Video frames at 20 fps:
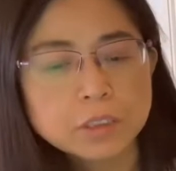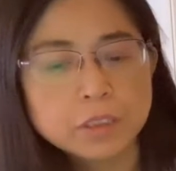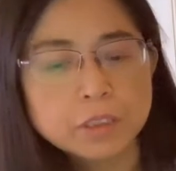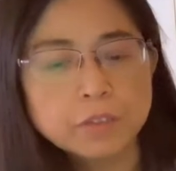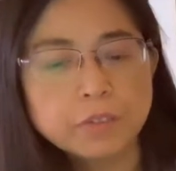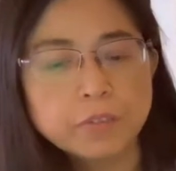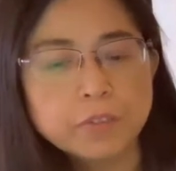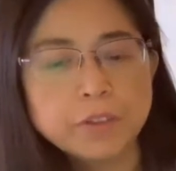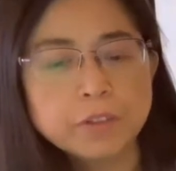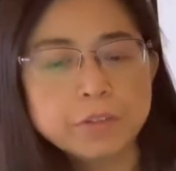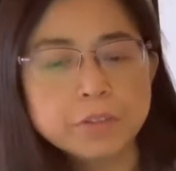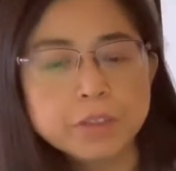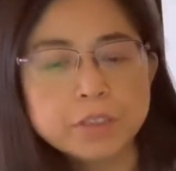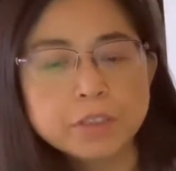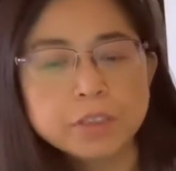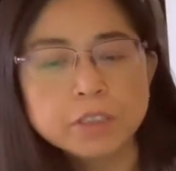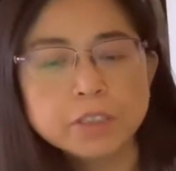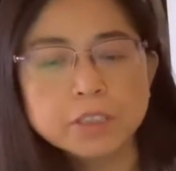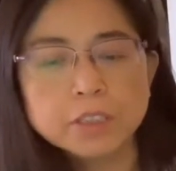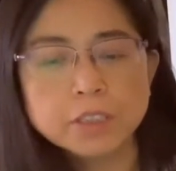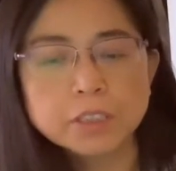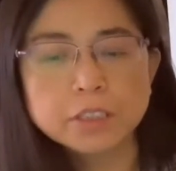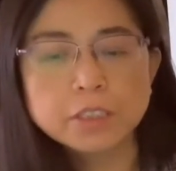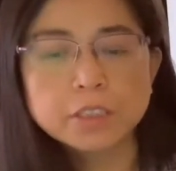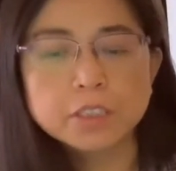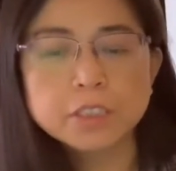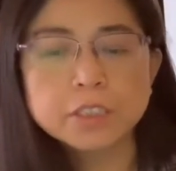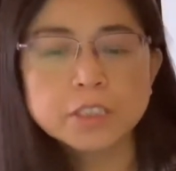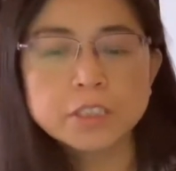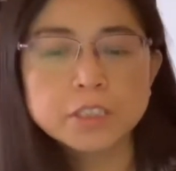if there is a
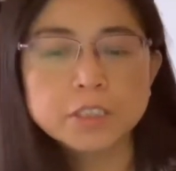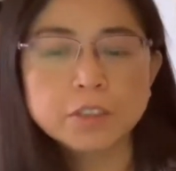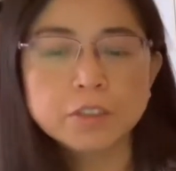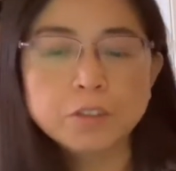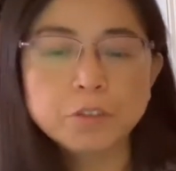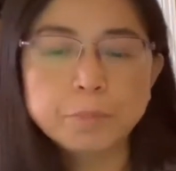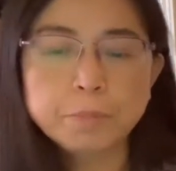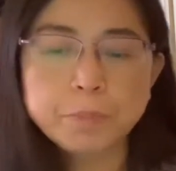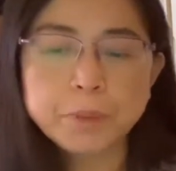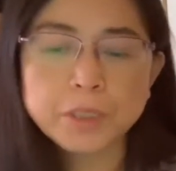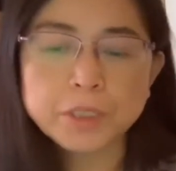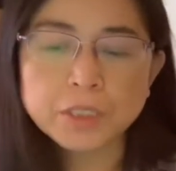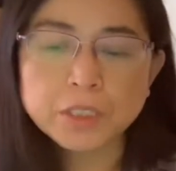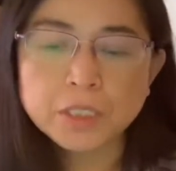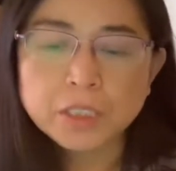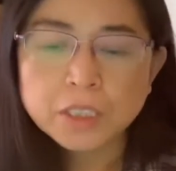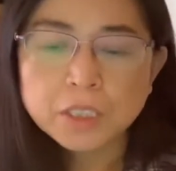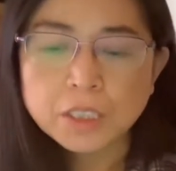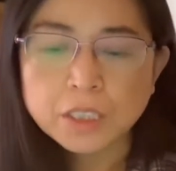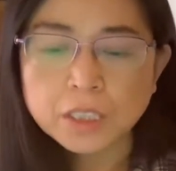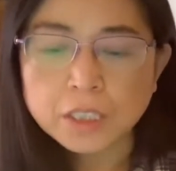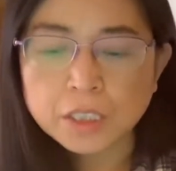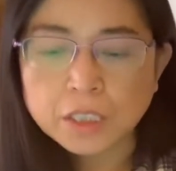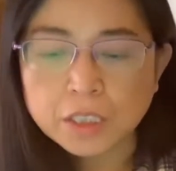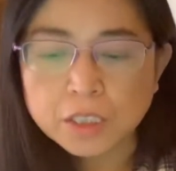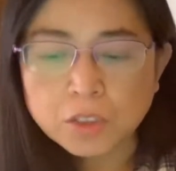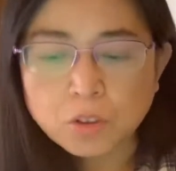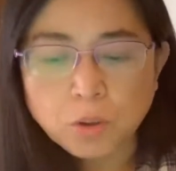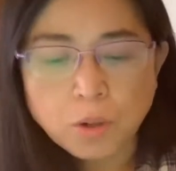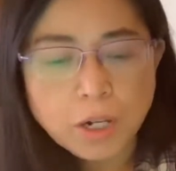sensation of being
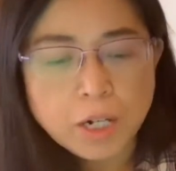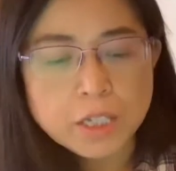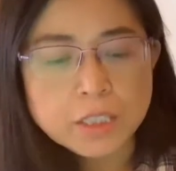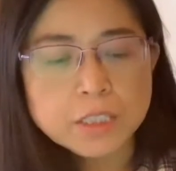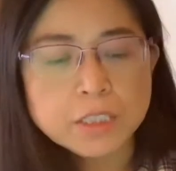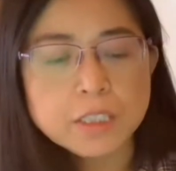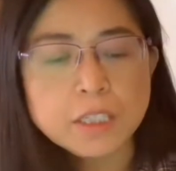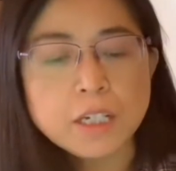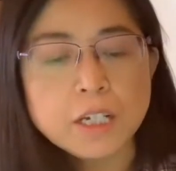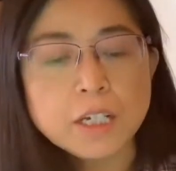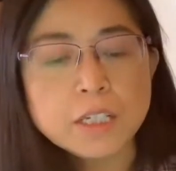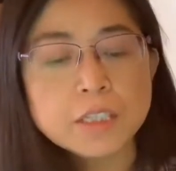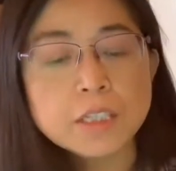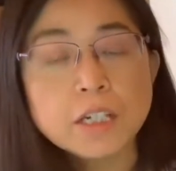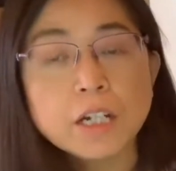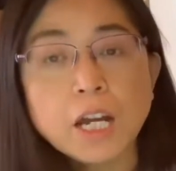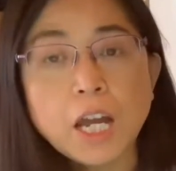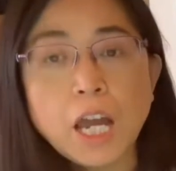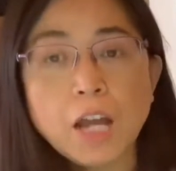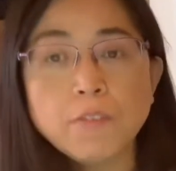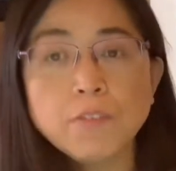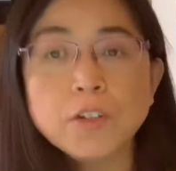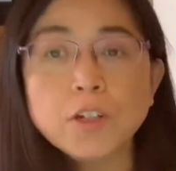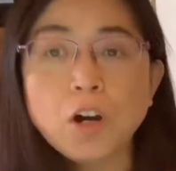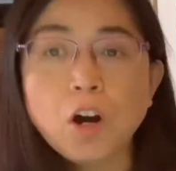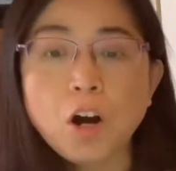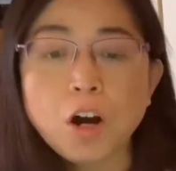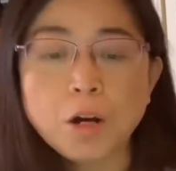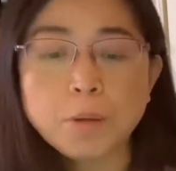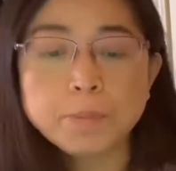crushed and a heavy
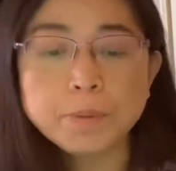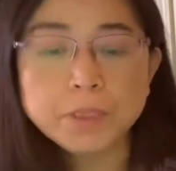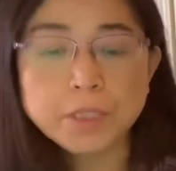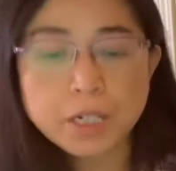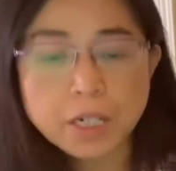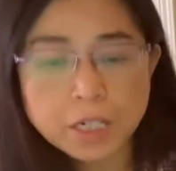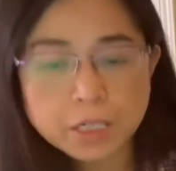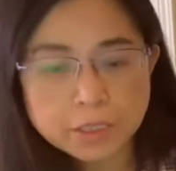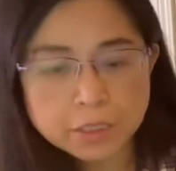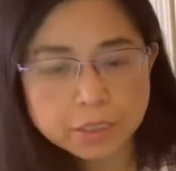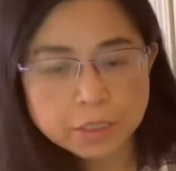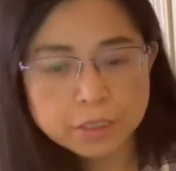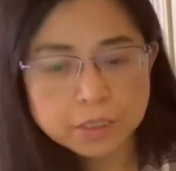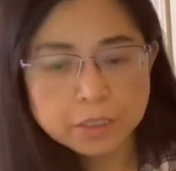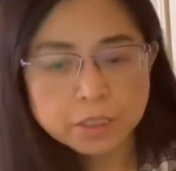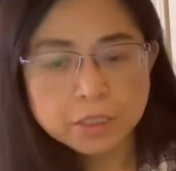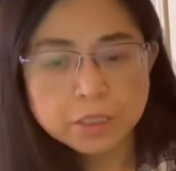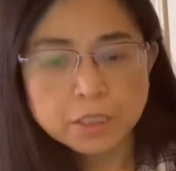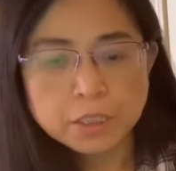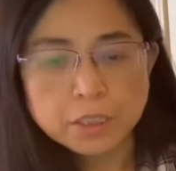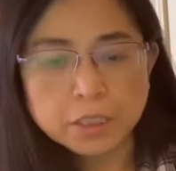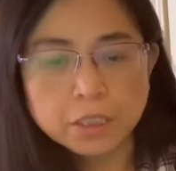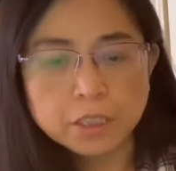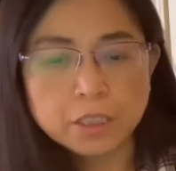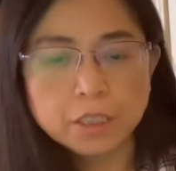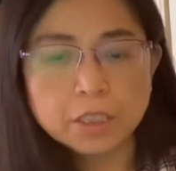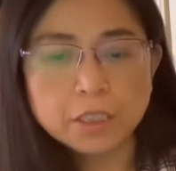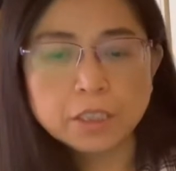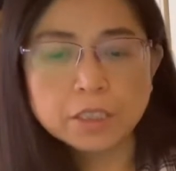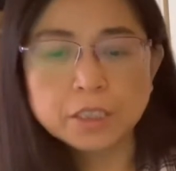object,
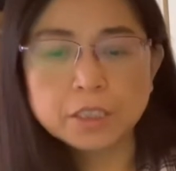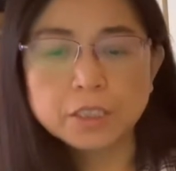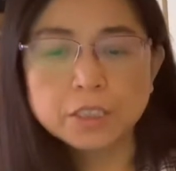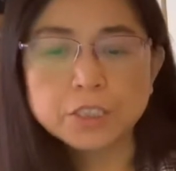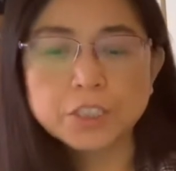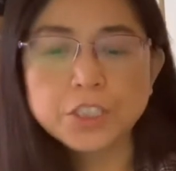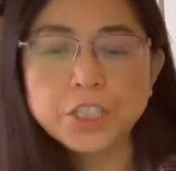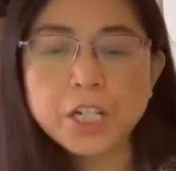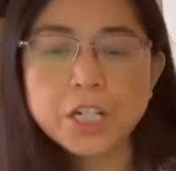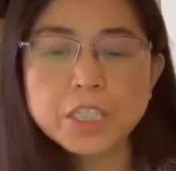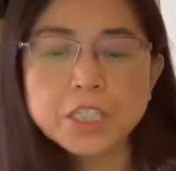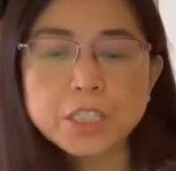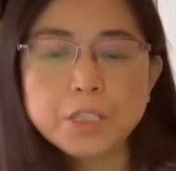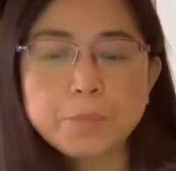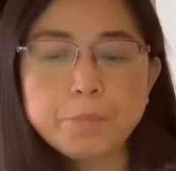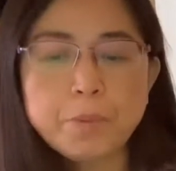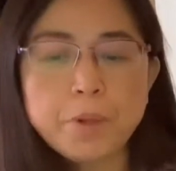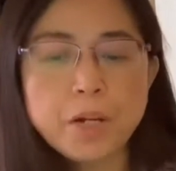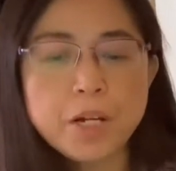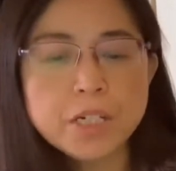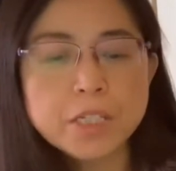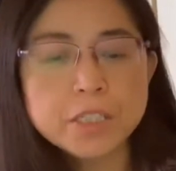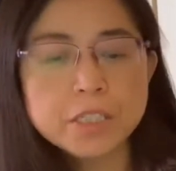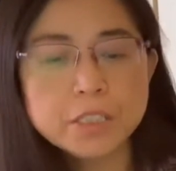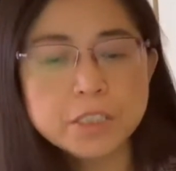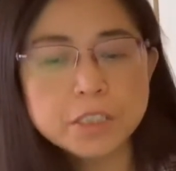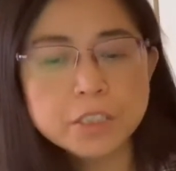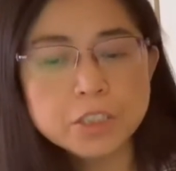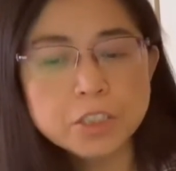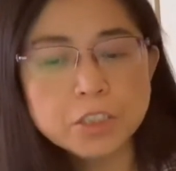like a chest
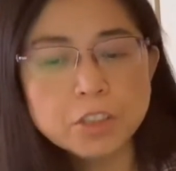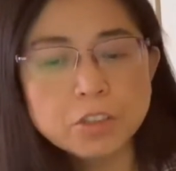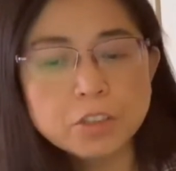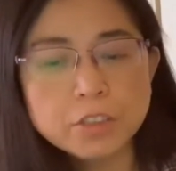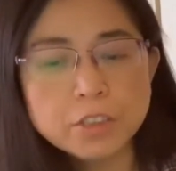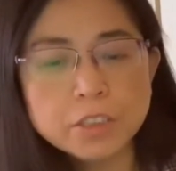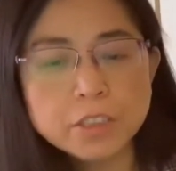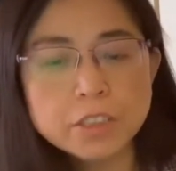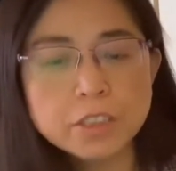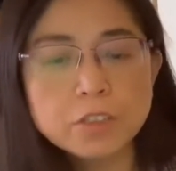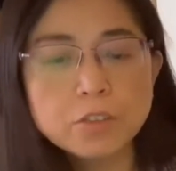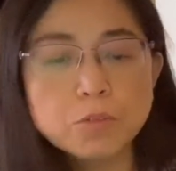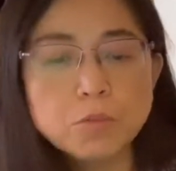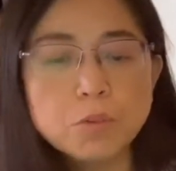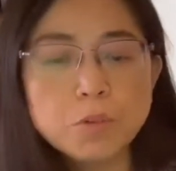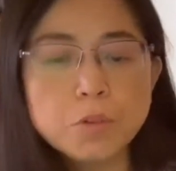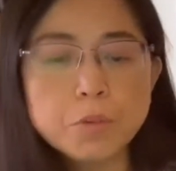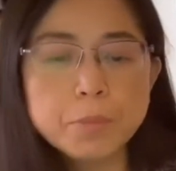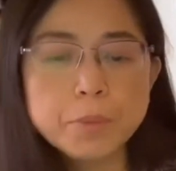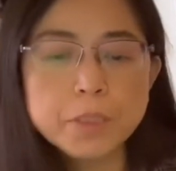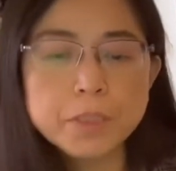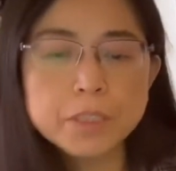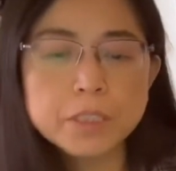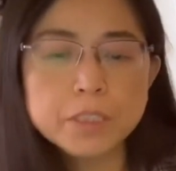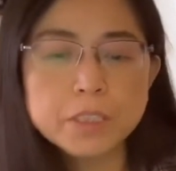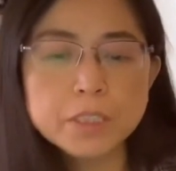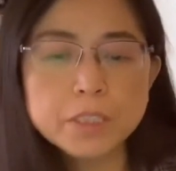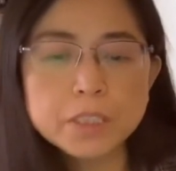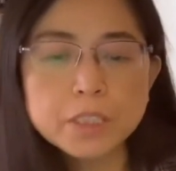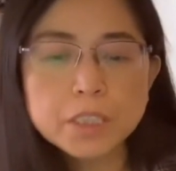pressure, nausea,
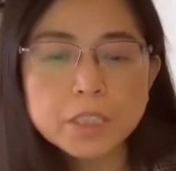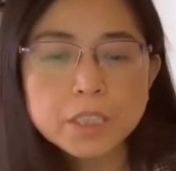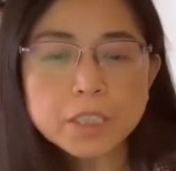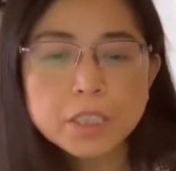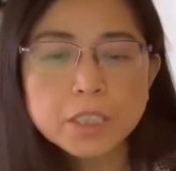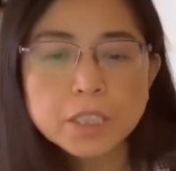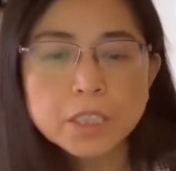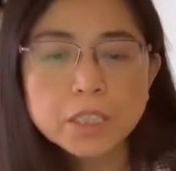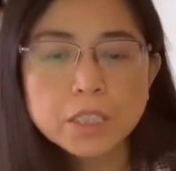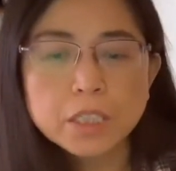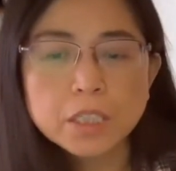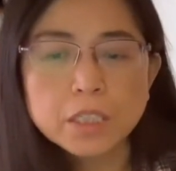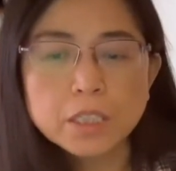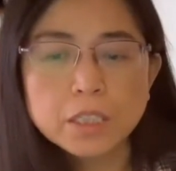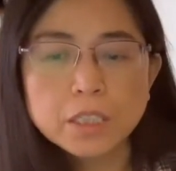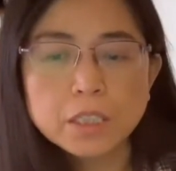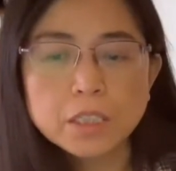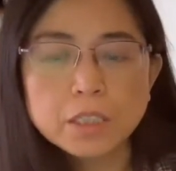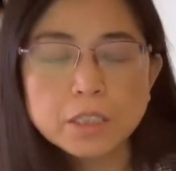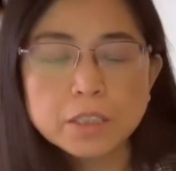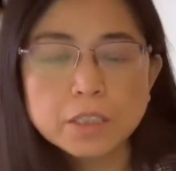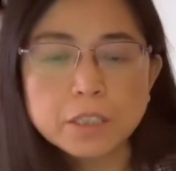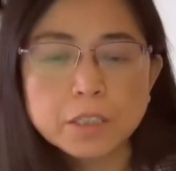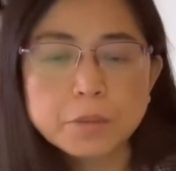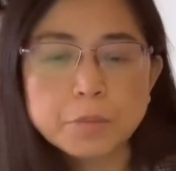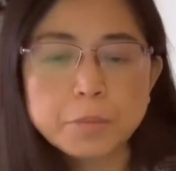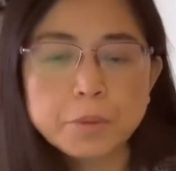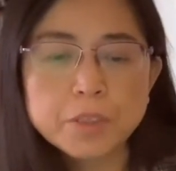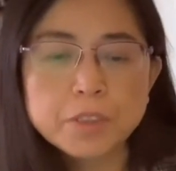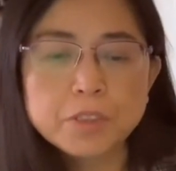vomiting,
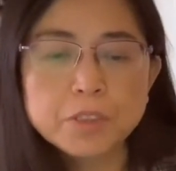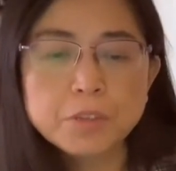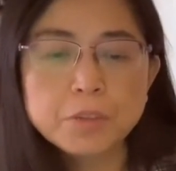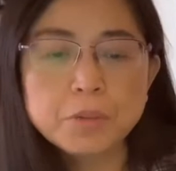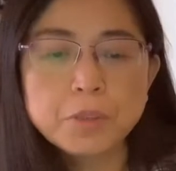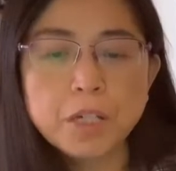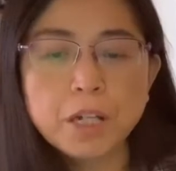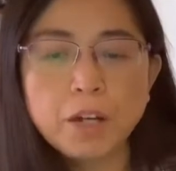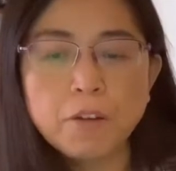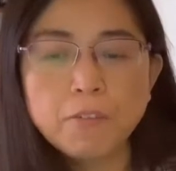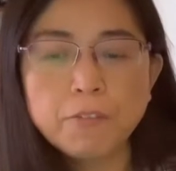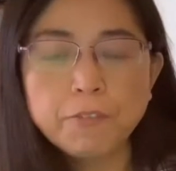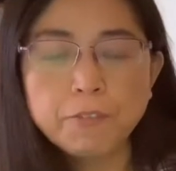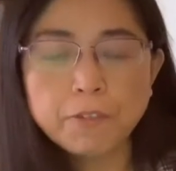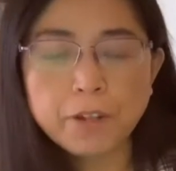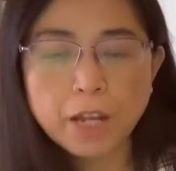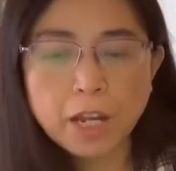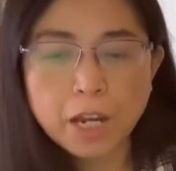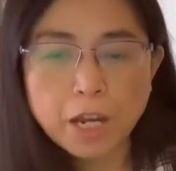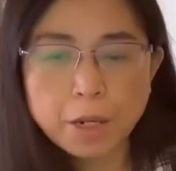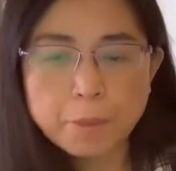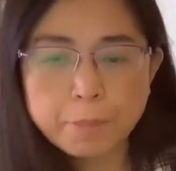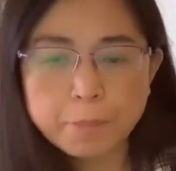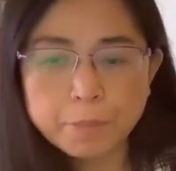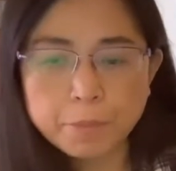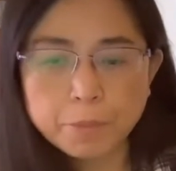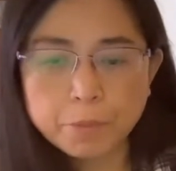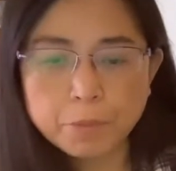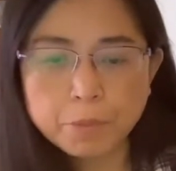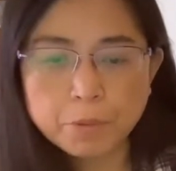that means you have
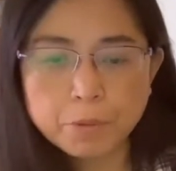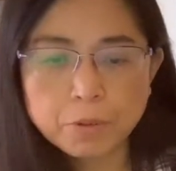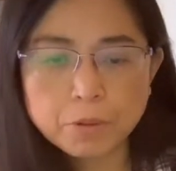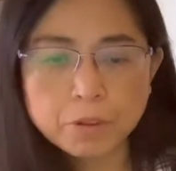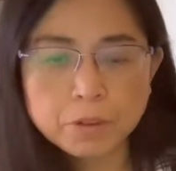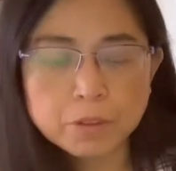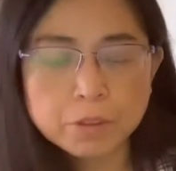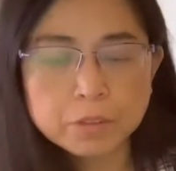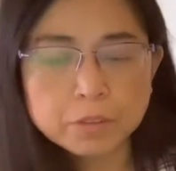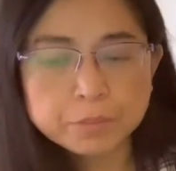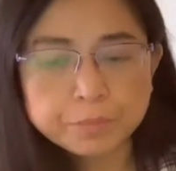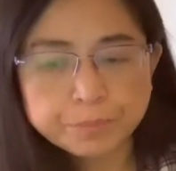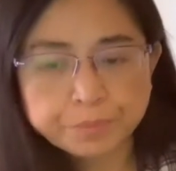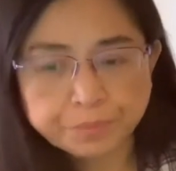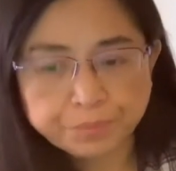phlegm or